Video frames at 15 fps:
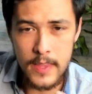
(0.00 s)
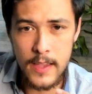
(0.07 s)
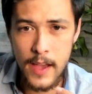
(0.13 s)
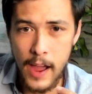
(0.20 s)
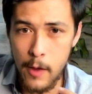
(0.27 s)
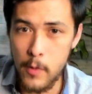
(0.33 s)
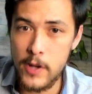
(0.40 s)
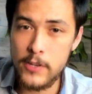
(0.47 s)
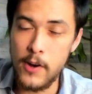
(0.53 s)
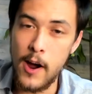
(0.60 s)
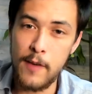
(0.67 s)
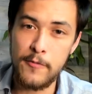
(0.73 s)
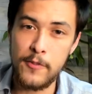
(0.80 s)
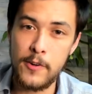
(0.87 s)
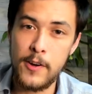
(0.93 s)
I want to
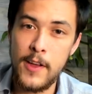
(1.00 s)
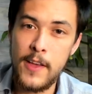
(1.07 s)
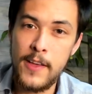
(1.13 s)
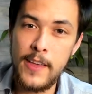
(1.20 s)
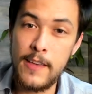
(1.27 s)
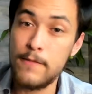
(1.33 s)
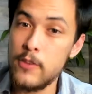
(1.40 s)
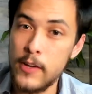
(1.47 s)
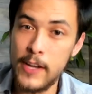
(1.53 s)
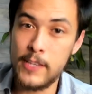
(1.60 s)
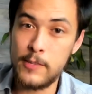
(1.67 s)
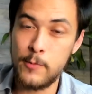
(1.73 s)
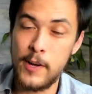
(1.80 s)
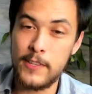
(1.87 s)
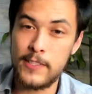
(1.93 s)
offer, if you
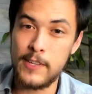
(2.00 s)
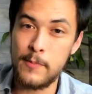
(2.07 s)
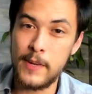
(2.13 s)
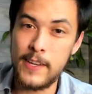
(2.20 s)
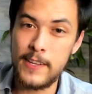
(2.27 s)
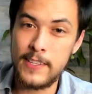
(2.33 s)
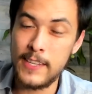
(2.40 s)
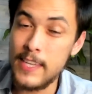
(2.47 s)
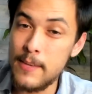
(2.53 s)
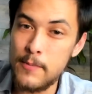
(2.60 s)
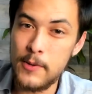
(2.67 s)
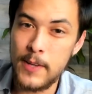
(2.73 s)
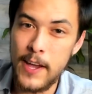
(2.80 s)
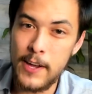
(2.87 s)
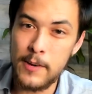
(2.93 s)
guys want somebody to keep you
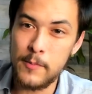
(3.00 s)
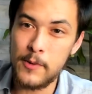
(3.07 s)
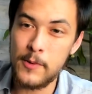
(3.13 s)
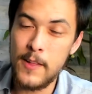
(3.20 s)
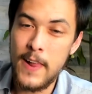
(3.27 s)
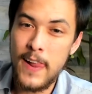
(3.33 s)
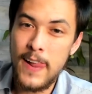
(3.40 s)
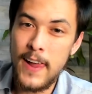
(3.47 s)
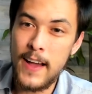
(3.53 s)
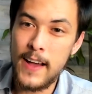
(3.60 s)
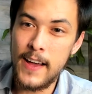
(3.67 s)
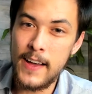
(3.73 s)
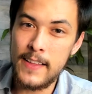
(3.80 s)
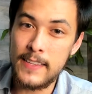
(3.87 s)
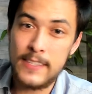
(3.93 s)
accountable,
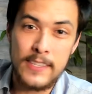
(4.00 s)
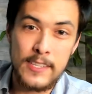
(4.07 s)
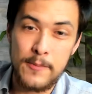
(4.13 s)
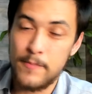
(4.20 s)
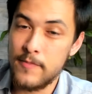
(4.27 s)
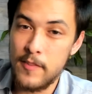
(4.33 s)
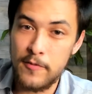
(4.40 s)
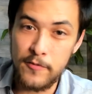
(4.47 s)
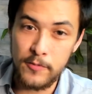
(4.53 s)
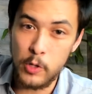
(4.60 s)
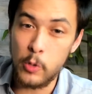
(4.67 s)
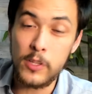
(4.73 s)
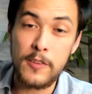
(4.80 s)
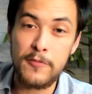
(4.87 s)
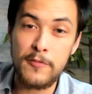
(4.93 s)
uh, this is a
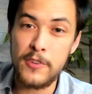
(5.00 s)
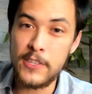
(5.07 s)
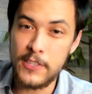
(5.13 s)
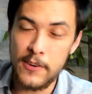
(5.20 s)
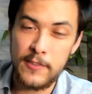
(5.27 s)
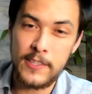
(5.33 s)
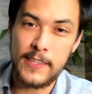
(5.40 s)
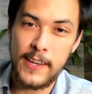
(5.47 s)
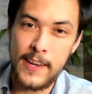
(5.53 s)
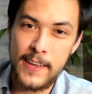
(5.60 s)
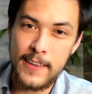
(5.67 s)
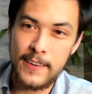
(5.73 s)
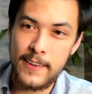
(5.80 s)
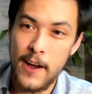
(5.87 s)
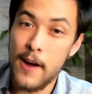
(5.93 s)
totally free service that
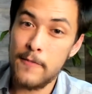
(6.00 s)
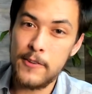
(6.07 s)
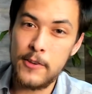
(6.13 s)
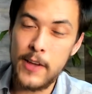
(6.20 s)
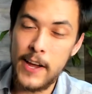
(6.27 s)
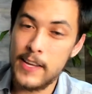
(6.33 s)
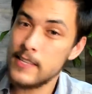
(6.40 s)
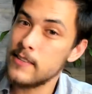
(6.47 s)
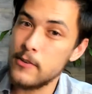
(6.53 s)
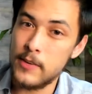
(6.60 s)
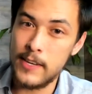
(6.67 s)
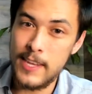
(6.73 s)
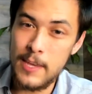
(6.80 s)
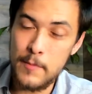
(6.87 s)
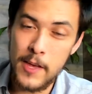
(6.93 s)
I offer you guys. You
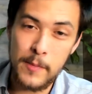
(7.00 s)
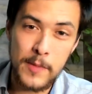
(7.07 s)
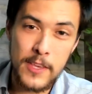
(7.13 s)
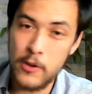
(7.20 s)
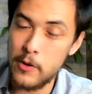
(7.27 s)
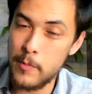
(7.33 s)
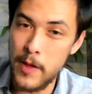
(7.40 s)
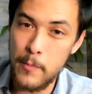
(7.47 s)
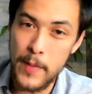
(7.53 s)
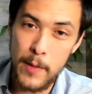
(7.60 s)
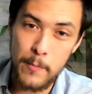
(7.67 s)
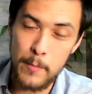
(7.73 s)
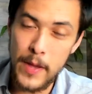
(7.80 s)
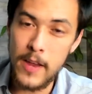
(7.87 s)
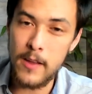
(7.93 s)
can email me. You go to my be,
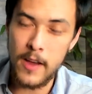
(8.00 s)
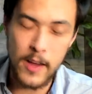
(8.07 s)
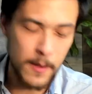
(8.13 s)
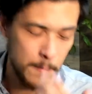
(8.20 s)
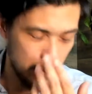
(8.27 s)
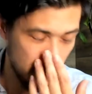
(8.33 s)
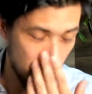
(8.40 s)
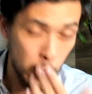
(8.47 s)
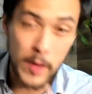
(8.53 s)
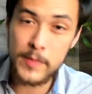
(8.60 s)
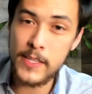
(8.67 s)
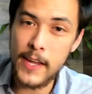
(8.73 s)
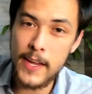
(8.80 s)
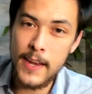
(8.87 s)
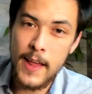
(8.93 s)
be, uh, my
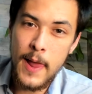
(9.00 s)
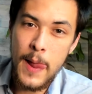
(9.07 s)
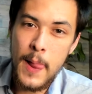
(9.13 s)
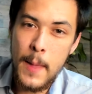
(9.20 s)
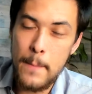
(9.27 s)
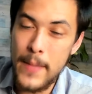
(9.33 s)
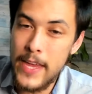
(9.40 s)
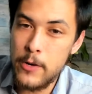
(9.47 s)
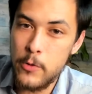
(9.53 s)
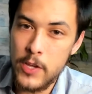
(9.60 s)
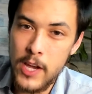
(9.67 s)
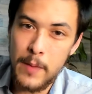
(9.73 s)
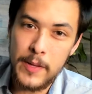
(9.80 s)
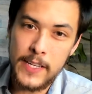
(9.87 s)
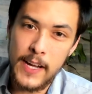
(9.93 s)
website,
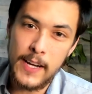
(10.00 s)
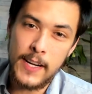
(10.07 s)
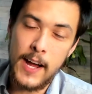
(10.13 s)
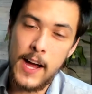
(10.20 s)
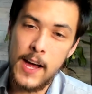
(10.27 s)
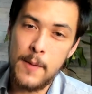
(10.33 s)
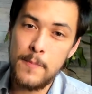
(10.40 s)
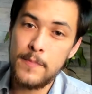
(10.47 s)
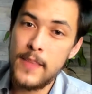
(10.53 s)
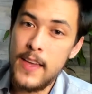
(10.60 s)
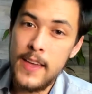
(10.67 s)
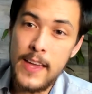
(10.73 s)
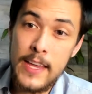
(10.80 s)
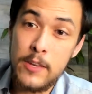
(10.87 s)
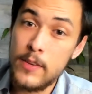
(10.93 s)
benuyama.com,
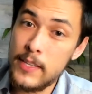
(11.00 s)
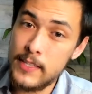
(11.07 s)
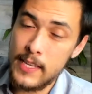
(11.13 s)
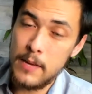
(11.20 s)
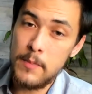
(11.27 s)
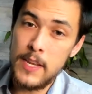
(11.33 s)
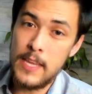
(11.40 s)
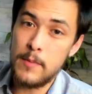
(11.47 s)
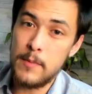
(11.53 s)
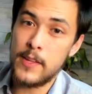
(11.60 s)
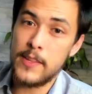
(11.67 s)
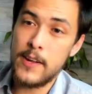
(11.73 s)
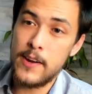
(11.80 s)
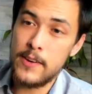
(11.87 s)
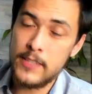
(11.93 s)
and you can send me an email
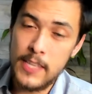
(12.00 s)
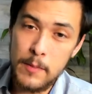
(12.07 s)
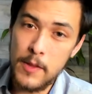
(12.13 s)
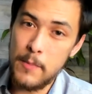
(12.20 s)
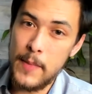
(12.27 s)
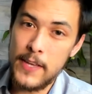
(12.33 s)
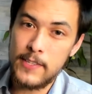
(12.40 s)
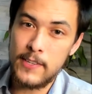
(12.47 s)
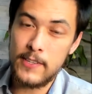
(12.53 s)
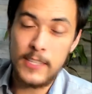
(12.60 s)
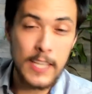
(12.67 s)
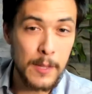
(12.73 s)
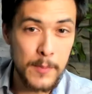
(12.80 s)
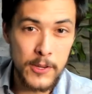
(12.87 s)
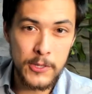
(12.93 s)
there, send me a message,
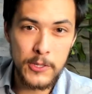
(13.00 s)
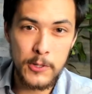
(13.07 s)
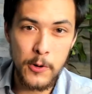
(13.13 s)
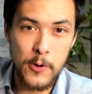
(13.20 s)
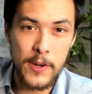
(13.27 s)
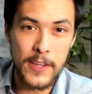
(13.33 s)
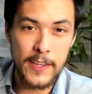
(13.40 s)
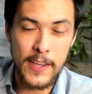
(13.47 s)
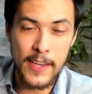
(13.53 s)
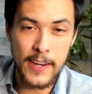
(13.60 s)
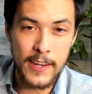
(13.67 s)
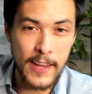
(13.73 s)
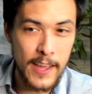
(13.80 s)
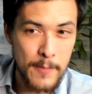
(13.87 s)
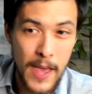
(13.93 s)
tell me your story,
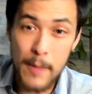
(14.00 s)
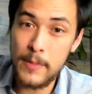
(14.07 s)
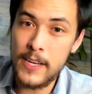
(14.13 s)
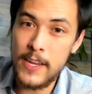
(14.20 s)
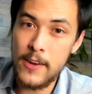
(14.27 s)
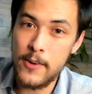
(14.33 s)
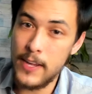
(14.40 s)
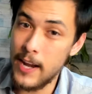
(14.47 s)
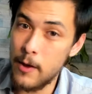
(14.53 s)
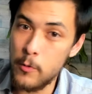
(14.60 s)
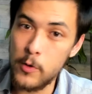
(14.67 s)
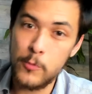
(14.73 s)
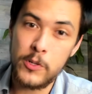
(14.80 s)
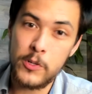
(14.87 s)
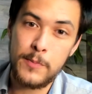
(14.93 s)
and I'm happy to hear and I
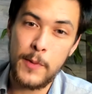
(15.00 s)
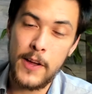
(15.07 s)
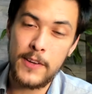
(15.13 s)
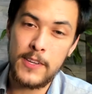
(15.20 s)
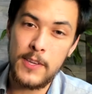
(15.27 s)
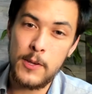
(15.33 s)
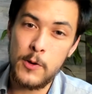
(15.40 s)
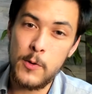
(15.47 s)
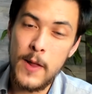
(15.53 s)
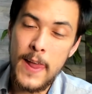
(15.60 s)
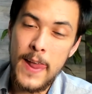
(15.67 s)
will respond to you.